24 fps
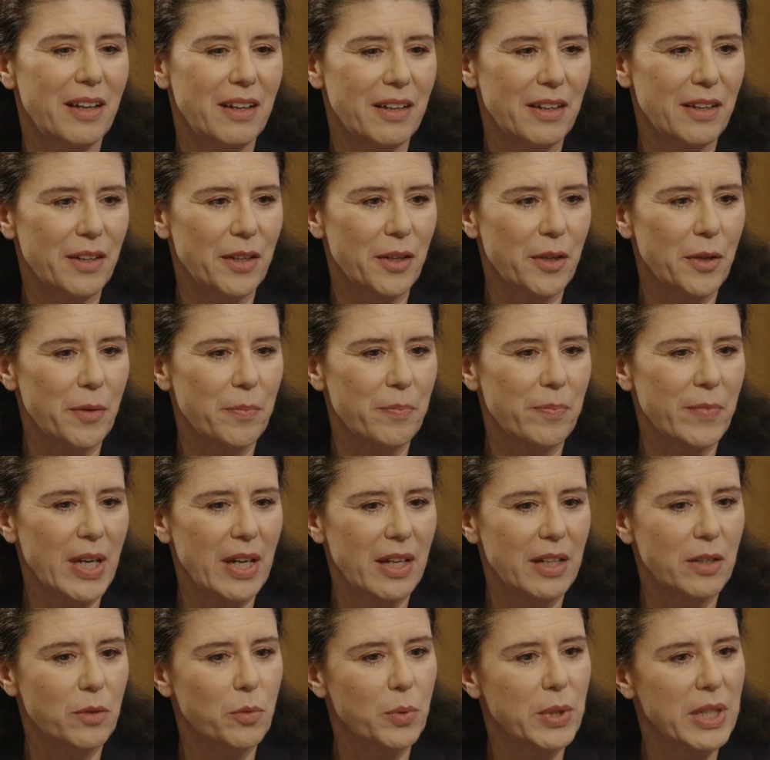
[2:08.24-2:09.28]

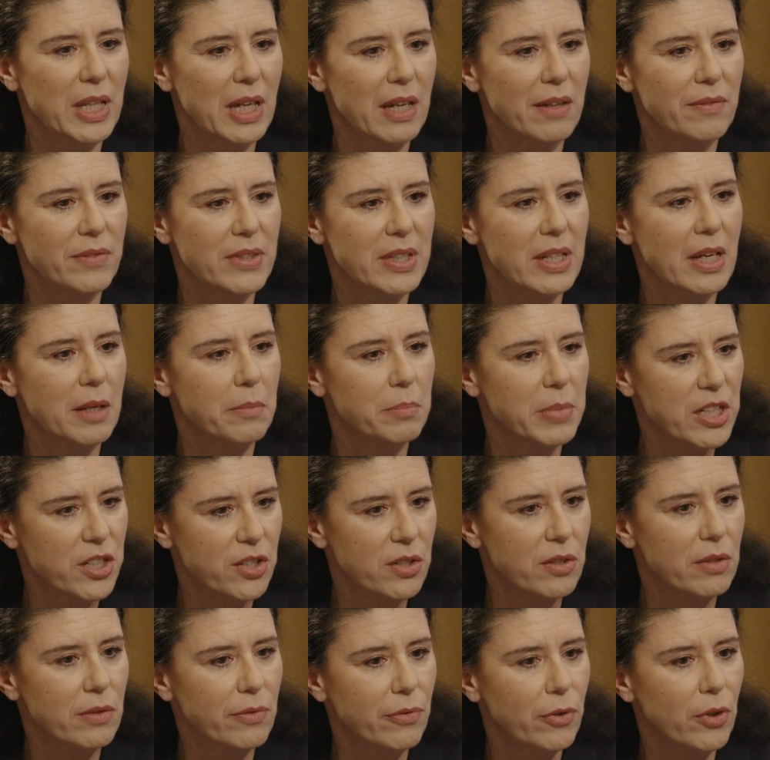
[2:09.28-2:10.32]
And we have the
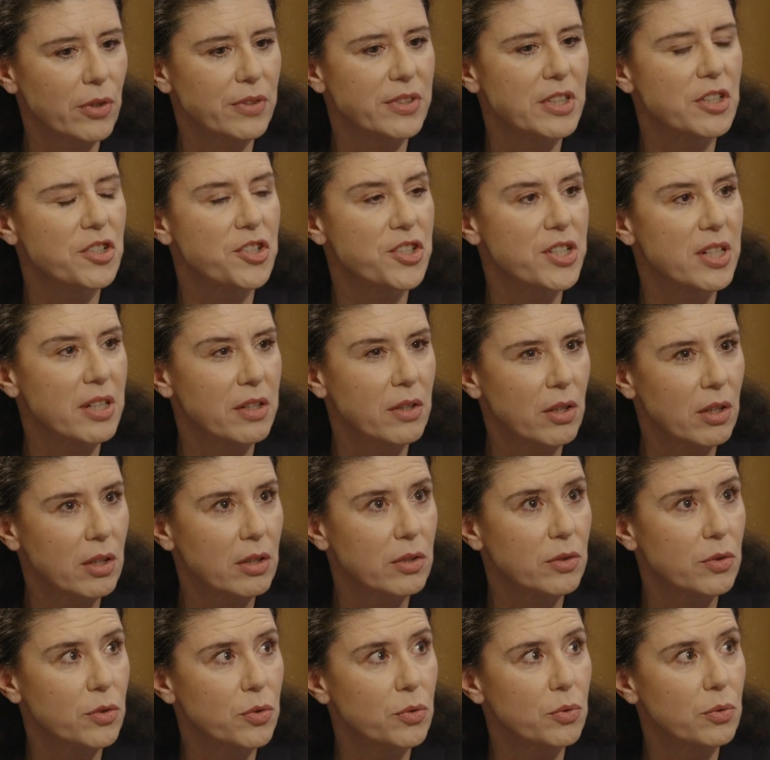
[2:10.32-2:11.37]
ambition for the GNOC